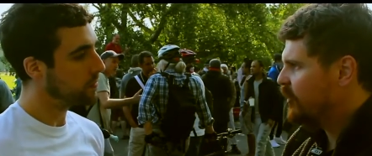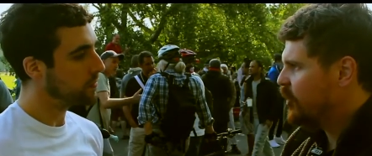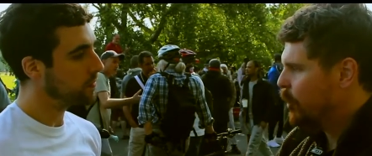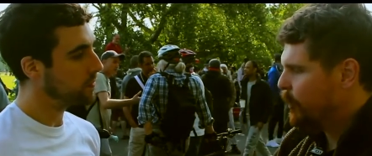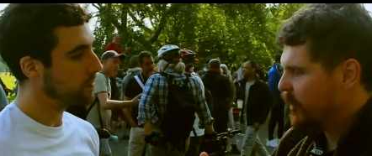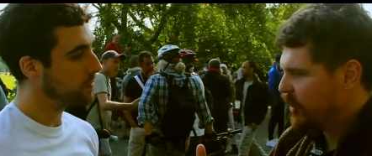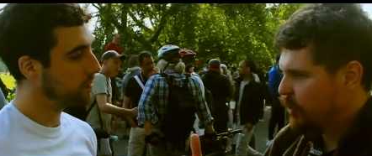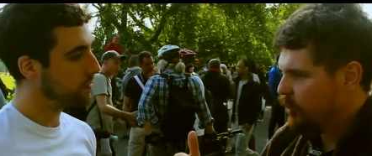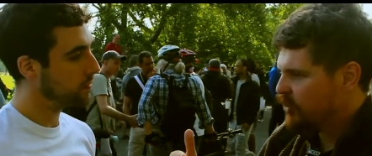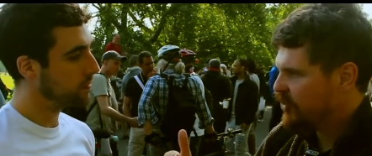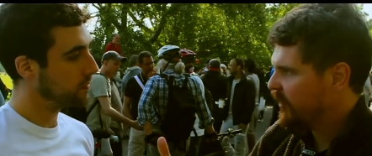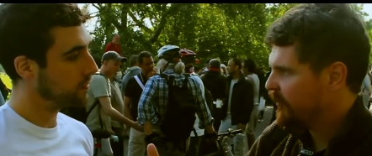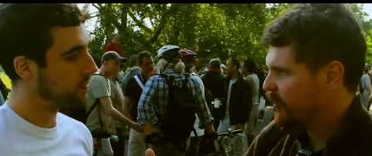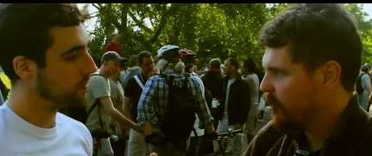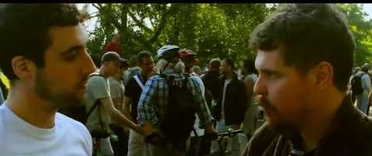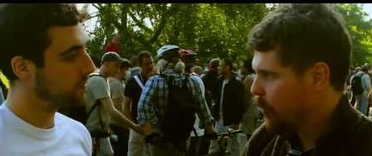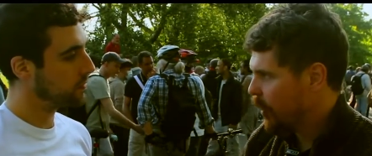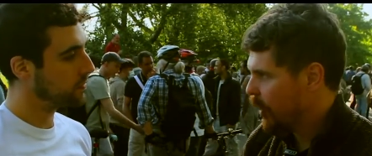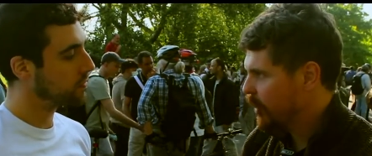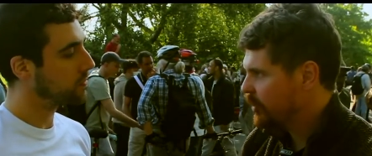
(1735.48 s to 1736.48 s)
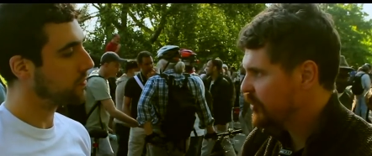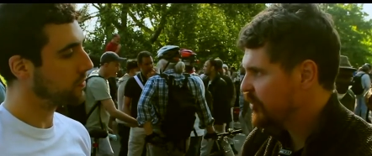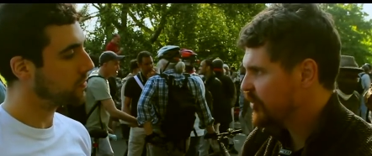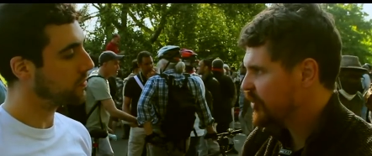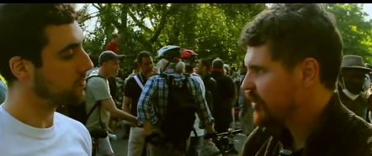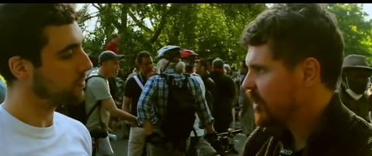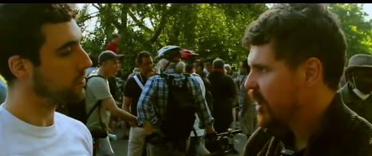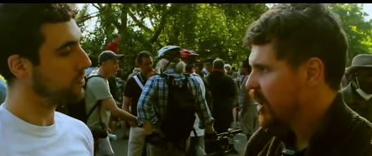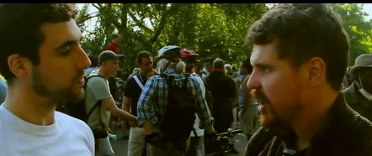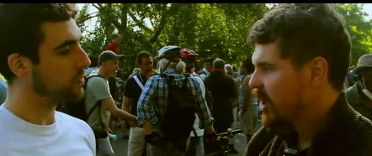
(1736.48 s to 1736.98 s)
Speaker 1: Even though we use different words,
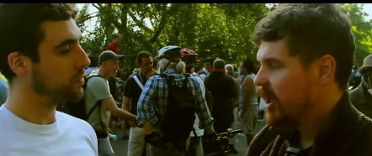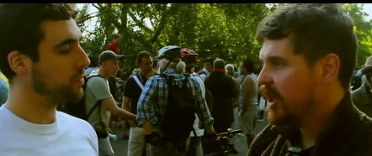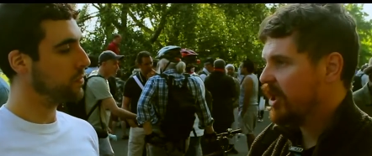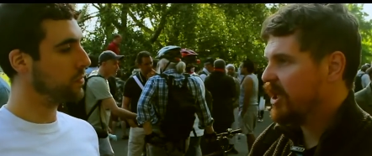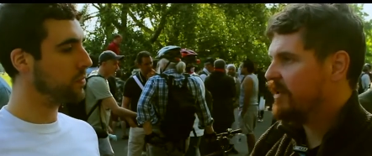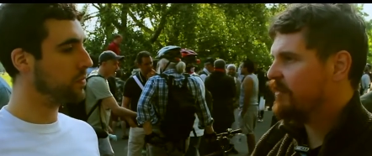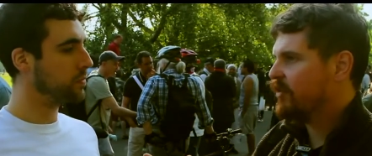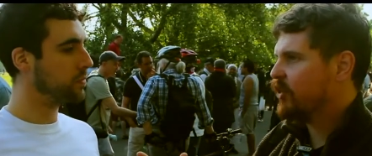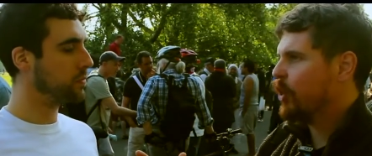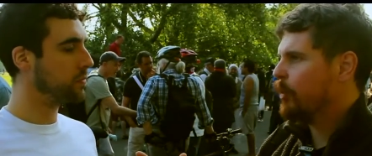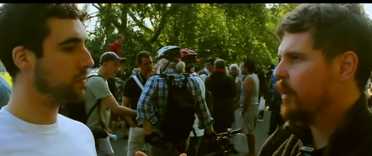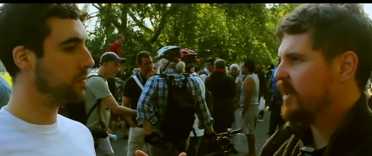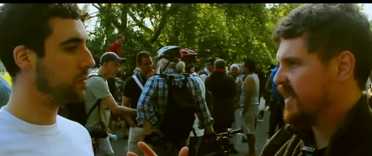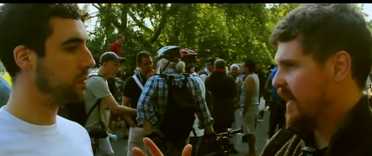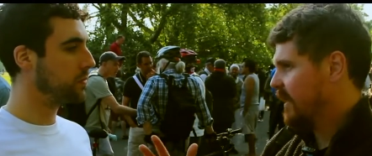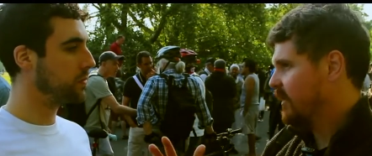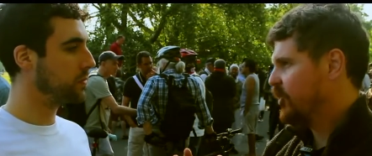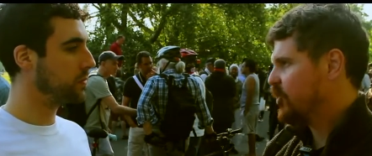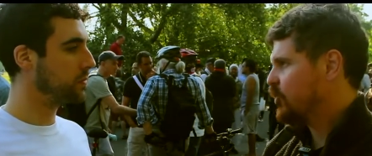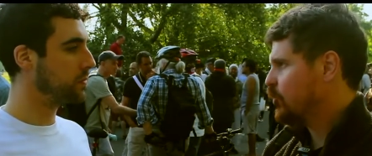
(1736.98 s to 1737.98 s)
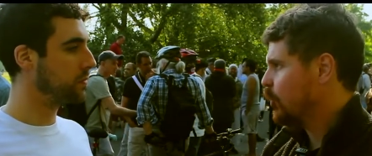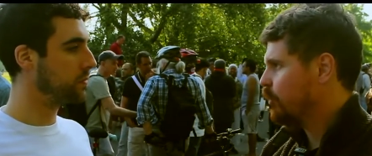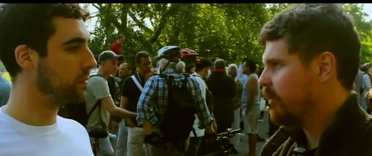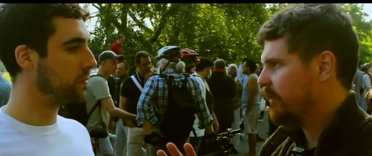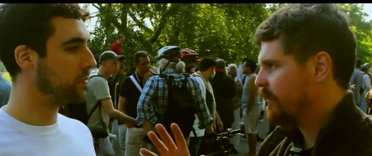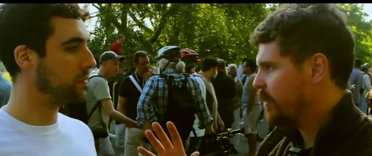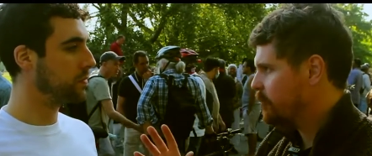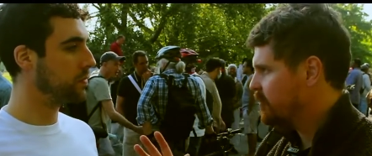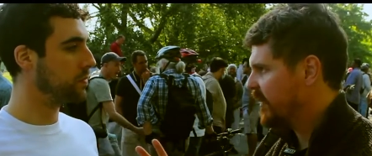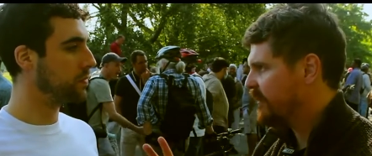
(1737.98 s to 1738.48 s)
and even though we tell the story
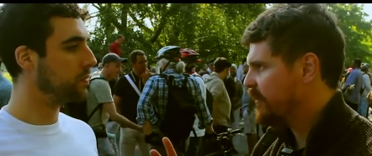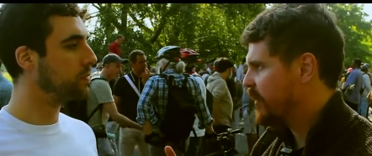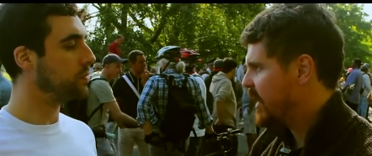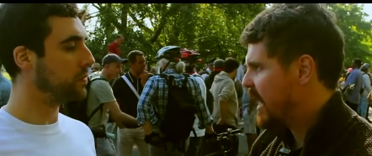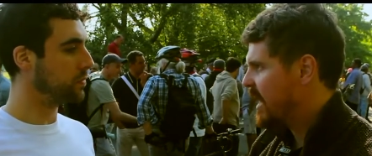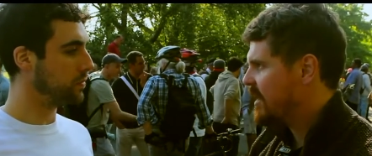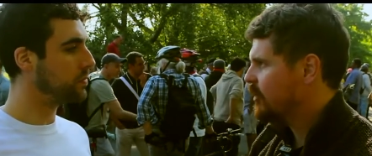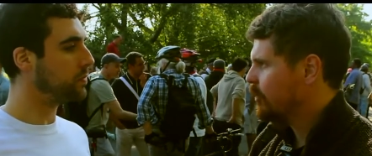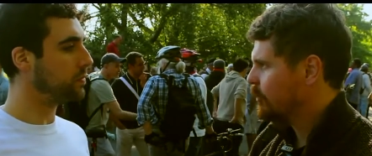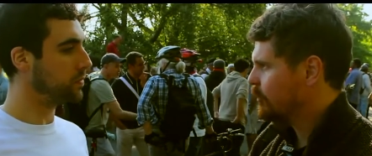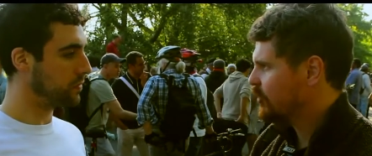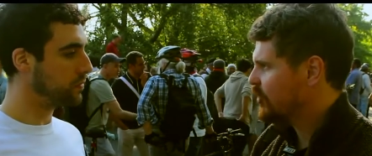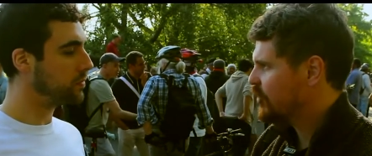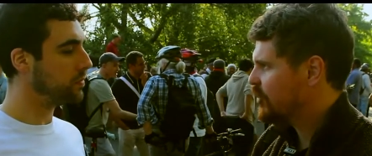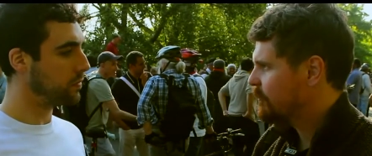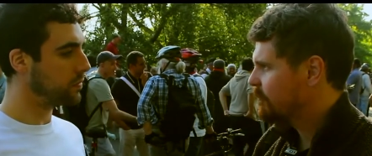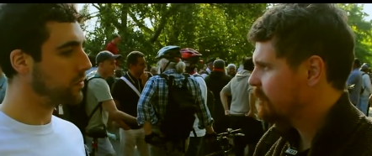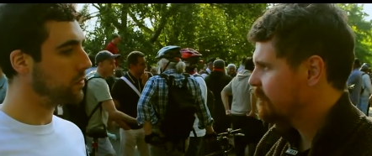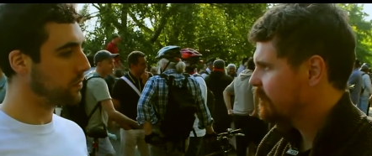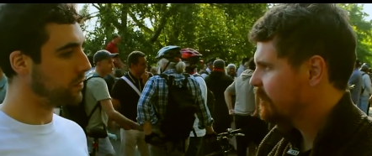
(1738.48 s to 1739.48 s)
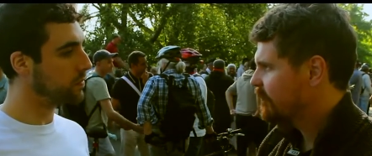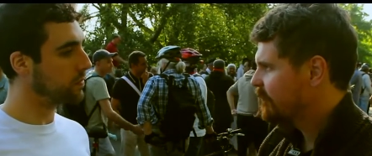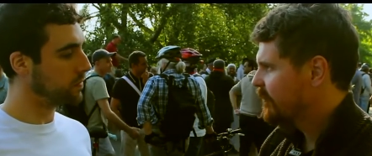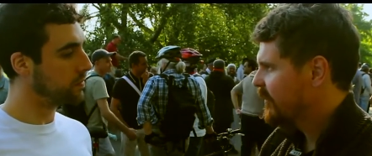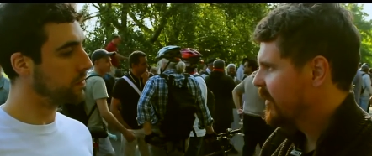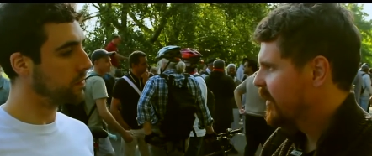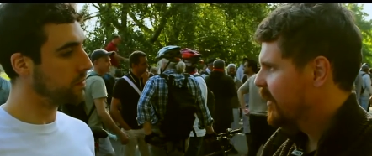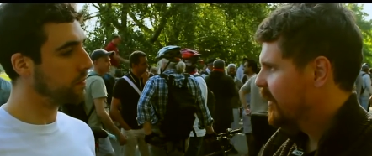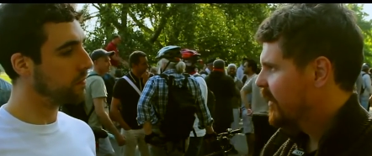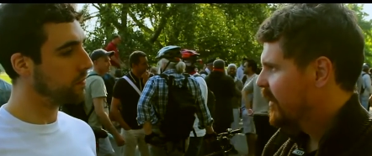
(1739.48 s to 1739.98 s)
from different angles.
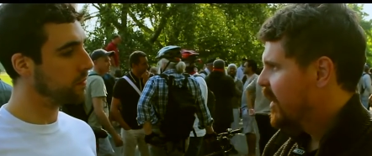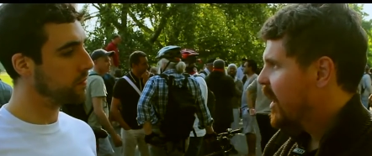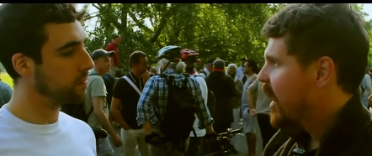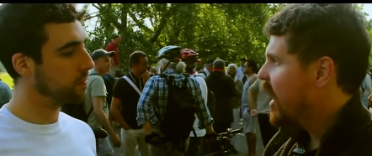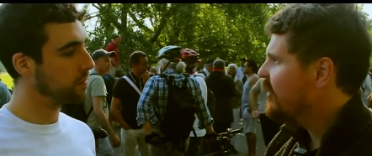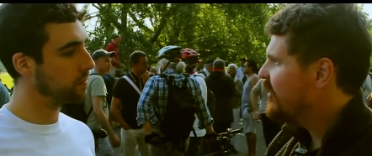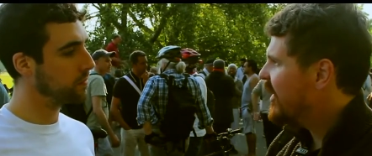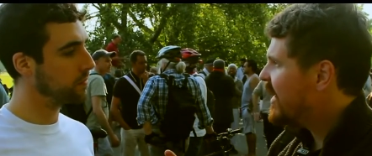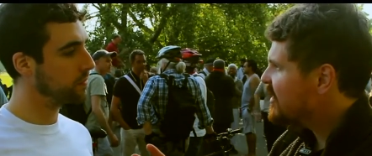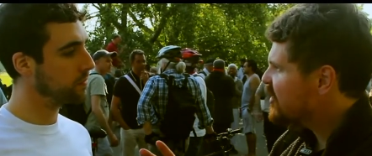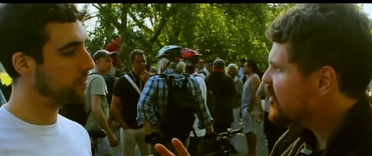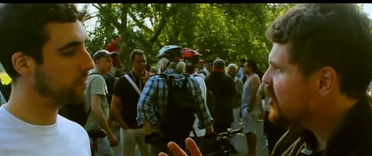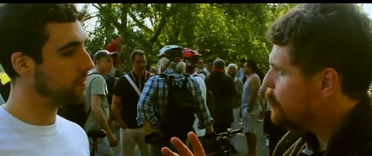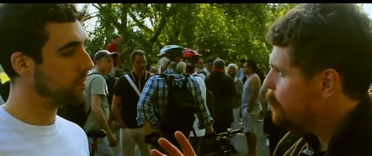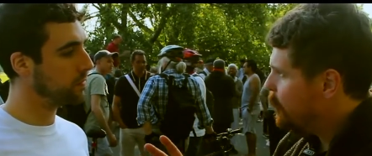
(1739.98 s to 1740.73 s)
And that's